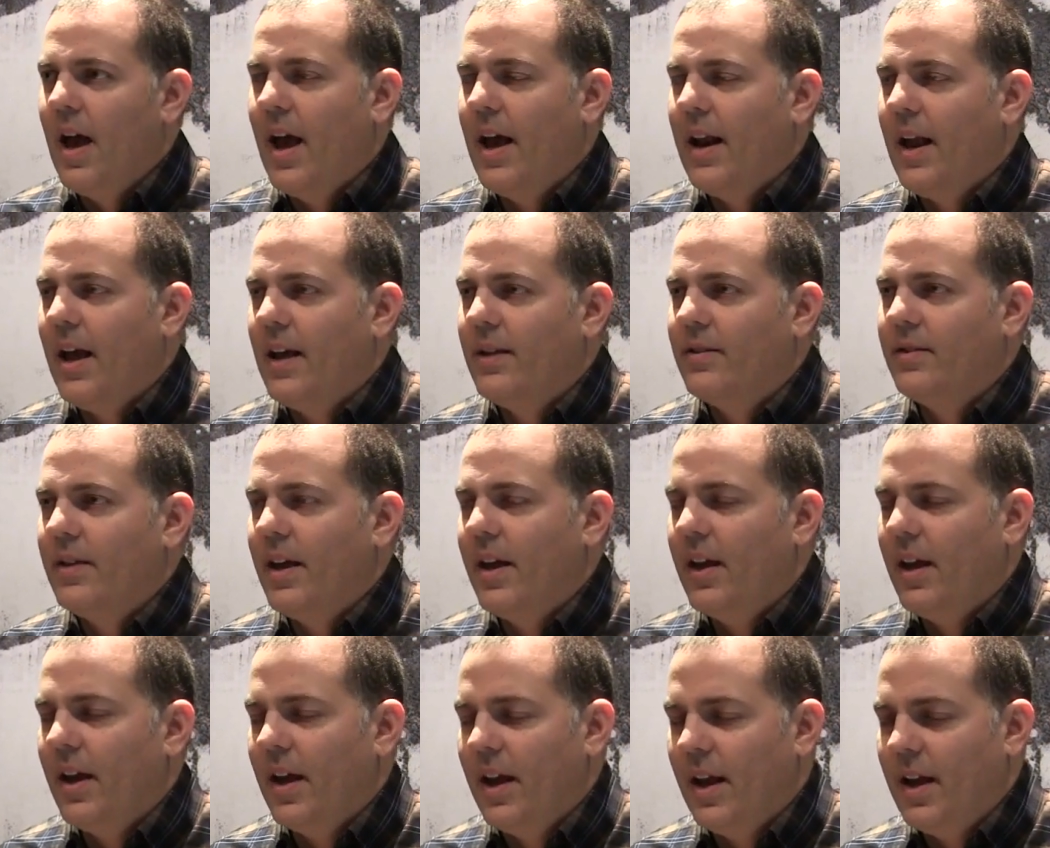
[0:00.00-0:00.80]
and
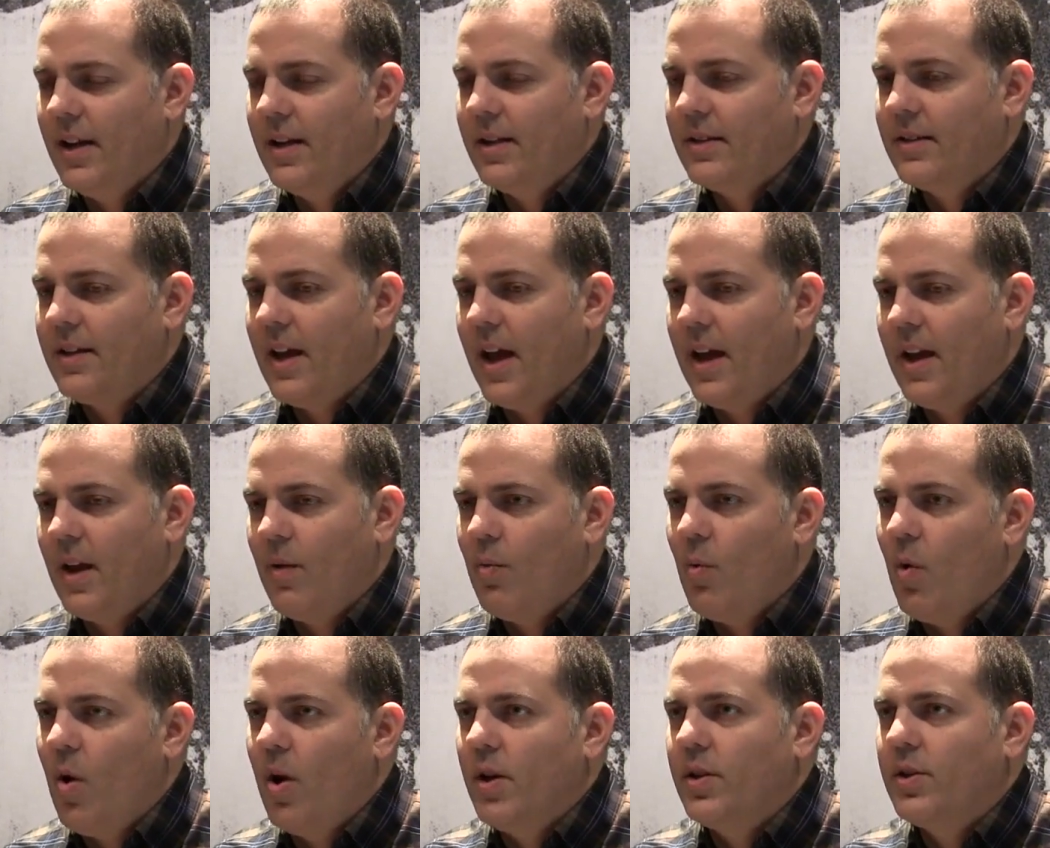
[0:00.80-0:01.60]
I decide
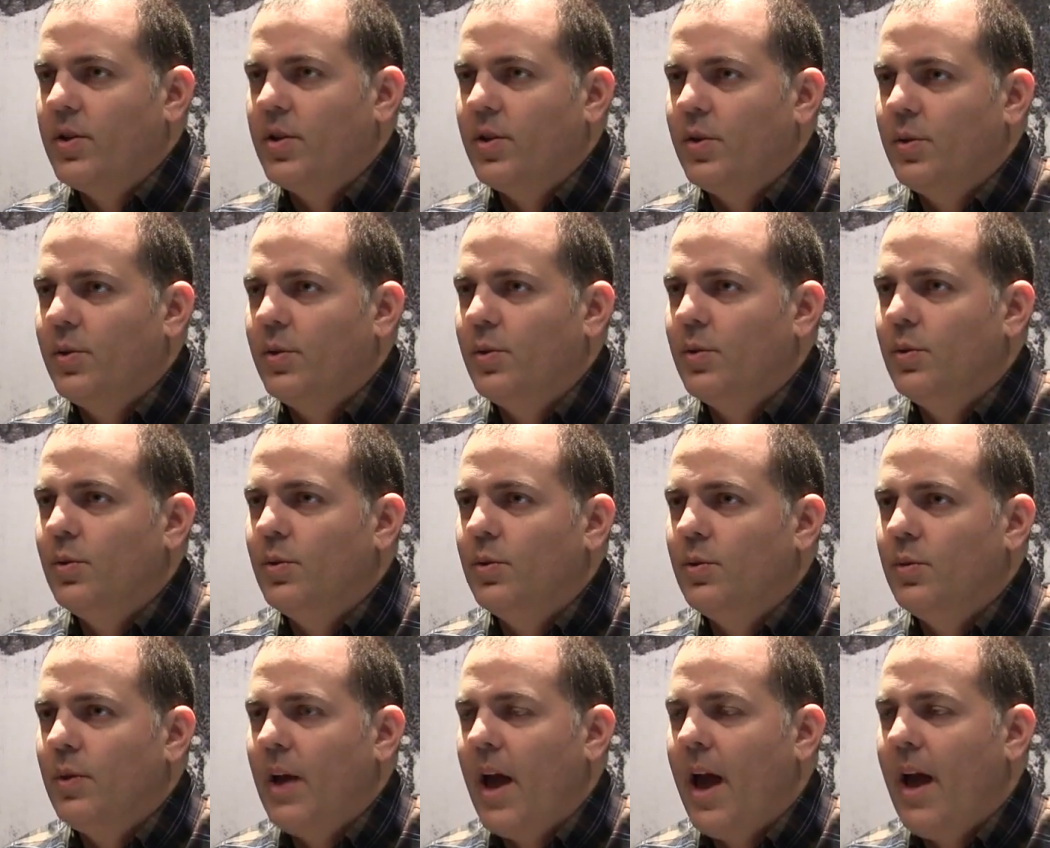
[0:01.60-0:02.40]
I want
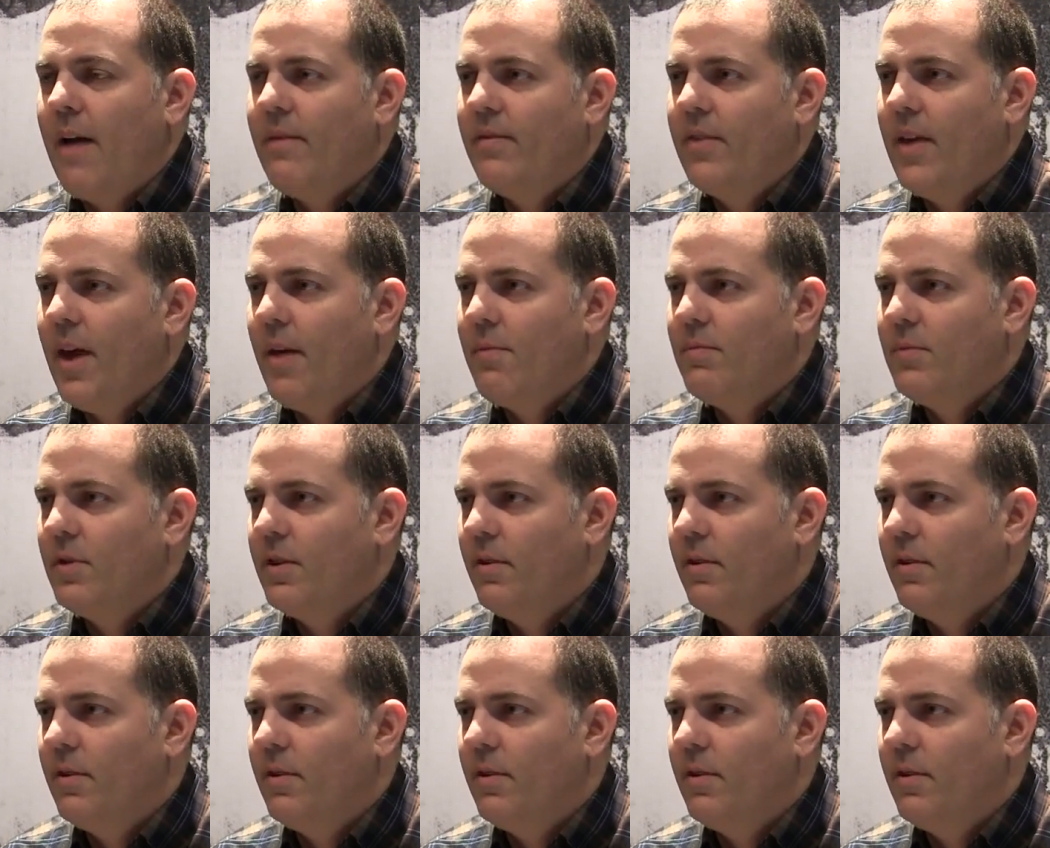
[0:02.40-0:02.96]
to have them